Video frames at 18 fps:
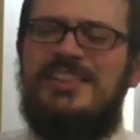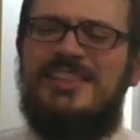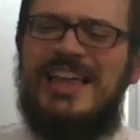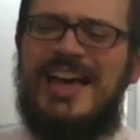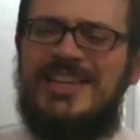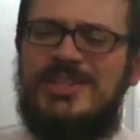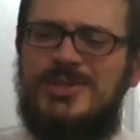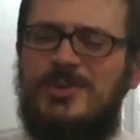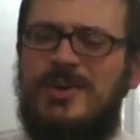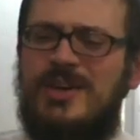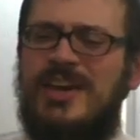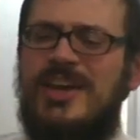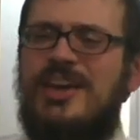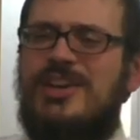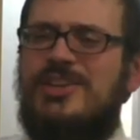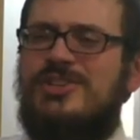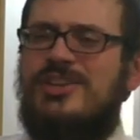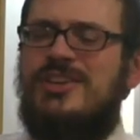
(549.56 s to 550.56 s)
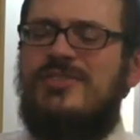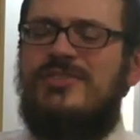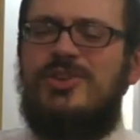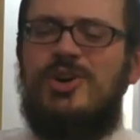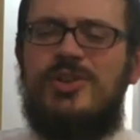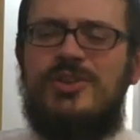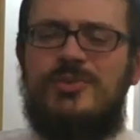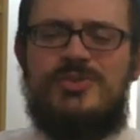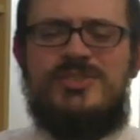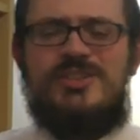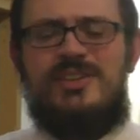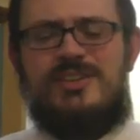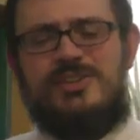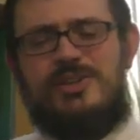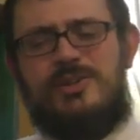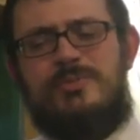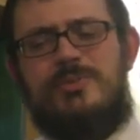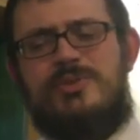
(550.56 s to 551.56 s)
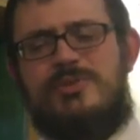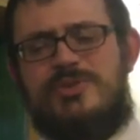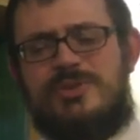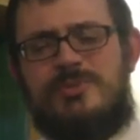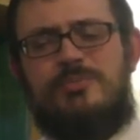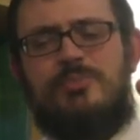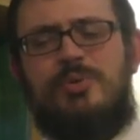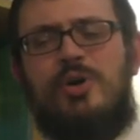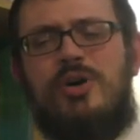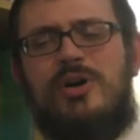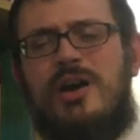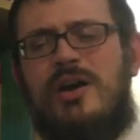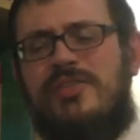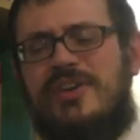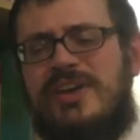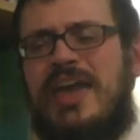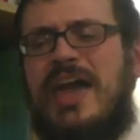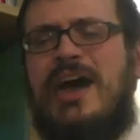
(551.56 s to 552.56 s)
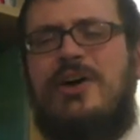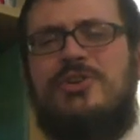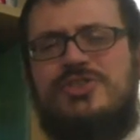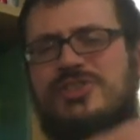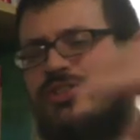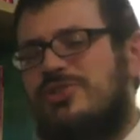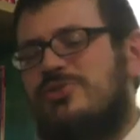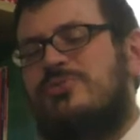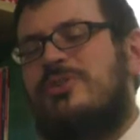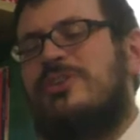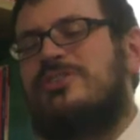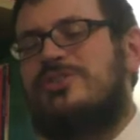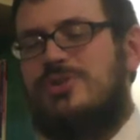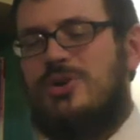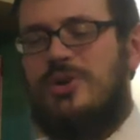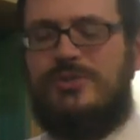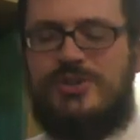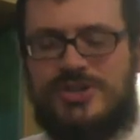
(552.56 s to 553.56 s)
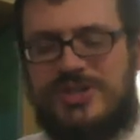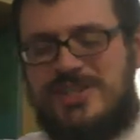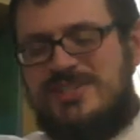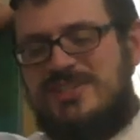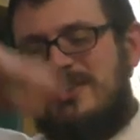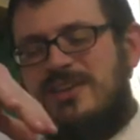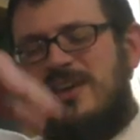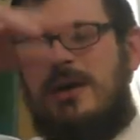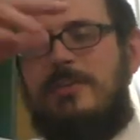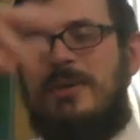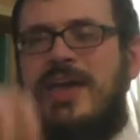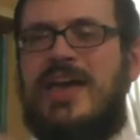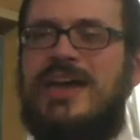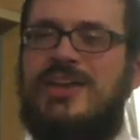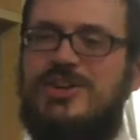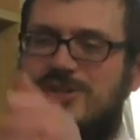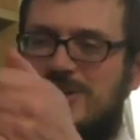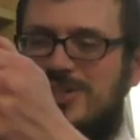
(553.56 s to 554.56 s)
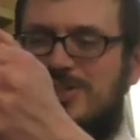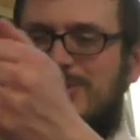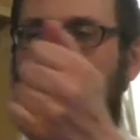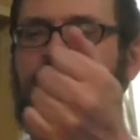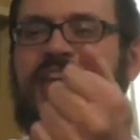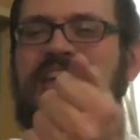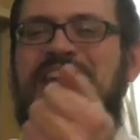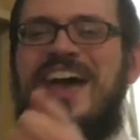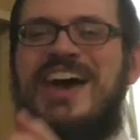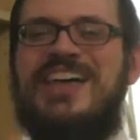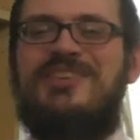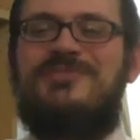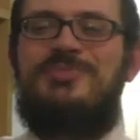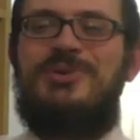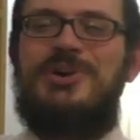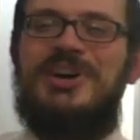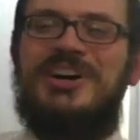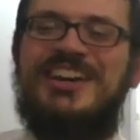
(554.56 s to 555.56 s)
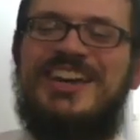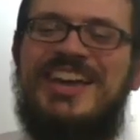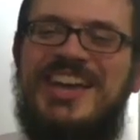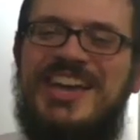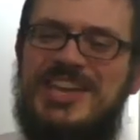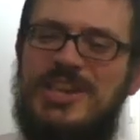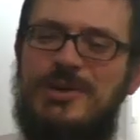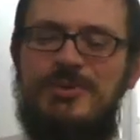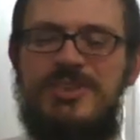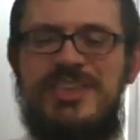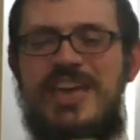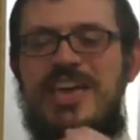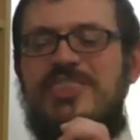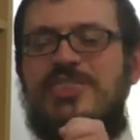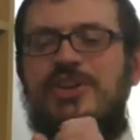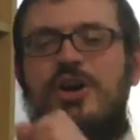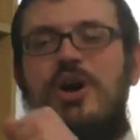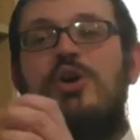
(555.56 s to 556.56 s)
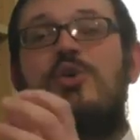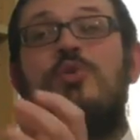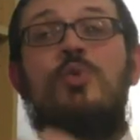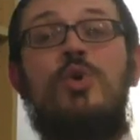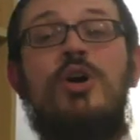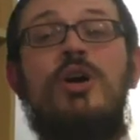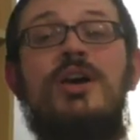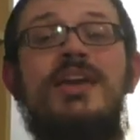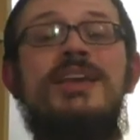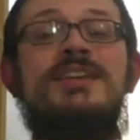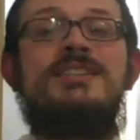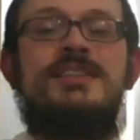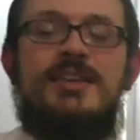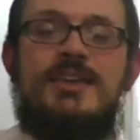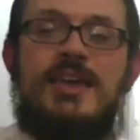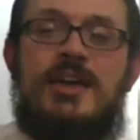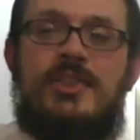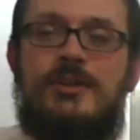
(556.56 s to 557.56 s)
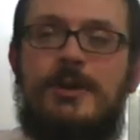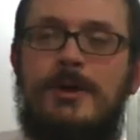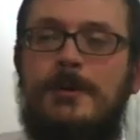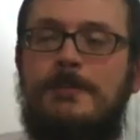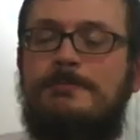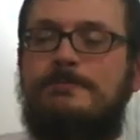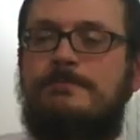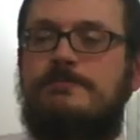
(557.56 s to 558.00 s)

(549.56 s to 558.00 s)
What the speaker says: last week she there was a book on the couch. She just reaches over, she's sitting on my head, and she's looking at a book. But they're all working together.